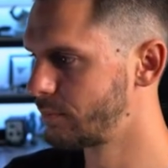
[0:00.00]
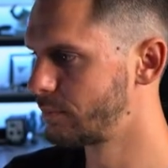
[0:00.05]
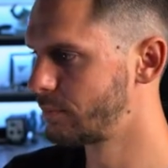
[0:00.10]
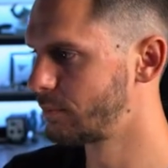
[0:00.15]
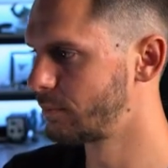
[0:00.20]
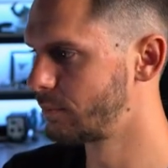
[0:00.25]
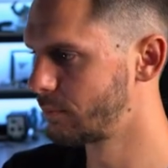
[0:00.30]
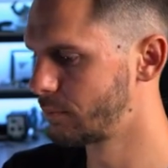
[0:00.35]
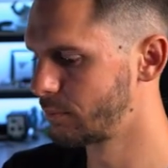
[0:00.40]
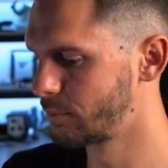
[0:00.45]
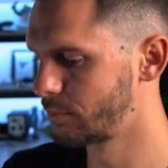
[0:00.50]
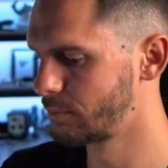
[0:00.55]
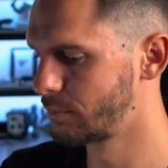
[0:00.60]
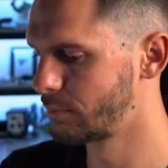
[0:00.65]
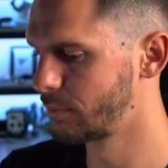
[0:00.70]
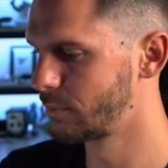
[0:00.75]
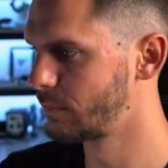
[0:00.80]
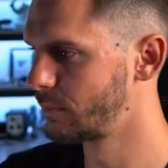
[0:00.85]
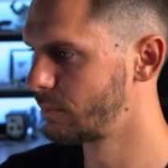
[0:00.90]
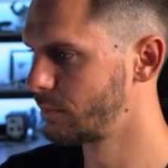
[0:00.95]

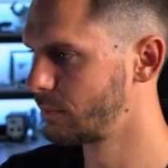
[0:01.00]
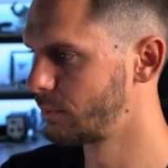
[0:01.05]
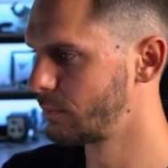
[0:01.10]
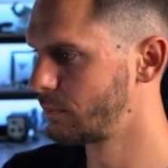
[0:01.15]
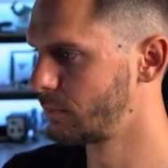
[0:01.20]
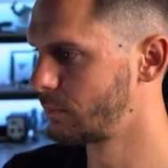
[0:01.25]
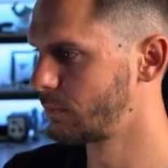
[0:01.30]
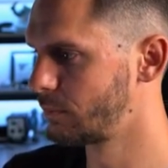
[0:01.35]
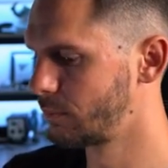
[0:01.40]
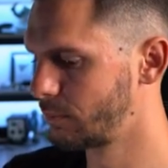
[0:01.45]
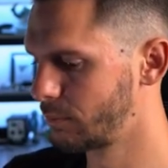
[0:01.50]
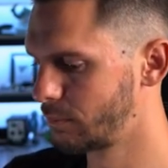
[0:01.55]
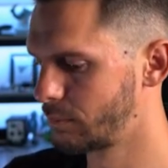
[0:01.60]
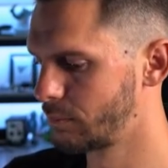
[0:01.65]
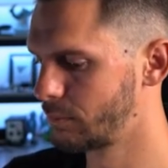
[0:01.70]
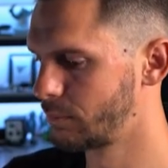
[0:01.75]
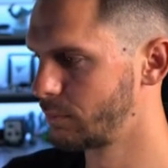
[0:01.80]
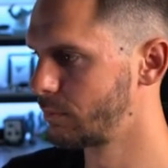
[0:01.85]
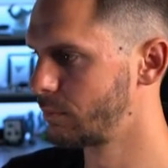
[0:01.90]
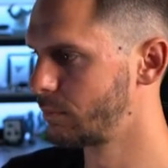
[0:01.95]

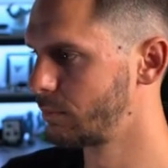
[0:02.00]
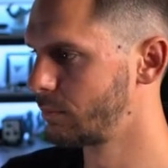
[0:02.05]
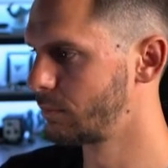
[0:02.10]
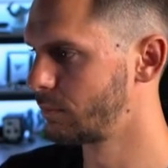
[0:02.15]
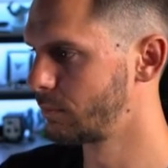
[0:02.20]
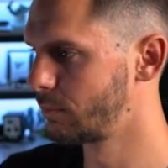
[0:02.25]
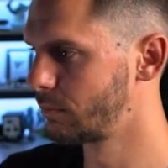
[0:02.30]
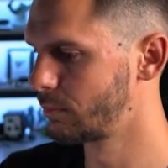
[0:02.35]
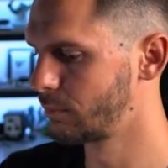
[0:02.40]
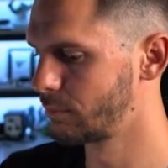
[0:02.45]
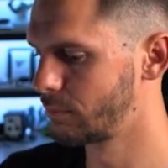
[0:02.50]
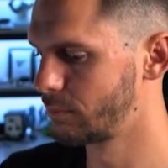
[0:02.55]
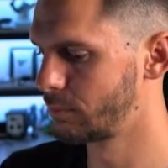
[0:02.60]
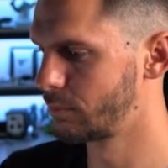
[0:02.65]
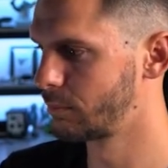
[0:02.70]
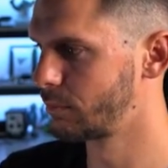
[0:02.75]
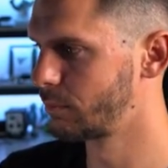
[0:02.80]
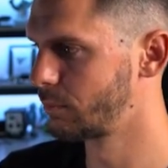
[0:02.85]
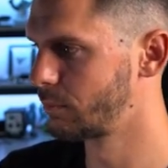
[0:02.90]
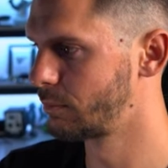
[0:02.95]

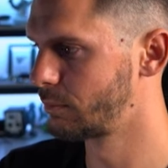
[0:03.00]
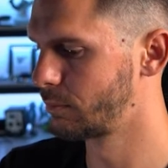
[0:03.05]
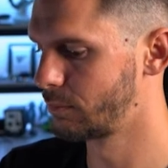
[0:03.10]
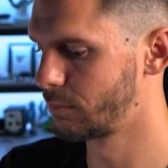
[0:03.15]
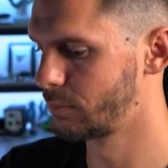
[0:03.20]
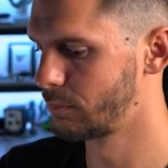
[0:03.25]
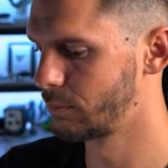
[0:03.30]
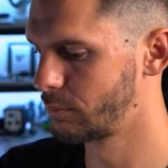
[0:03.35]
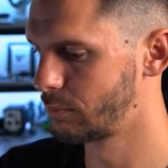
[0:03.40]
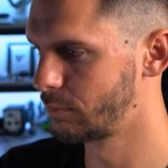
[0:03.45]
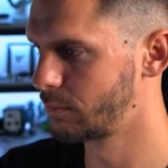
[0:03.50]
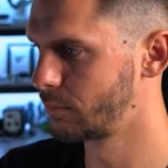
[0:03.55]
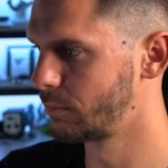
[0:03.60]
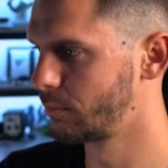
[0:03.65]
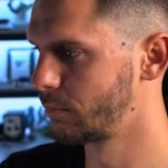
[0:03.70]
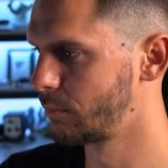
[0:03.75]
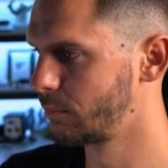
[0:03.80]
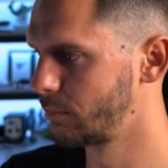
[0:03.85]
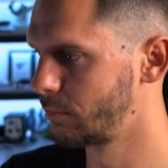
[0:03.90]
Nobody speaks.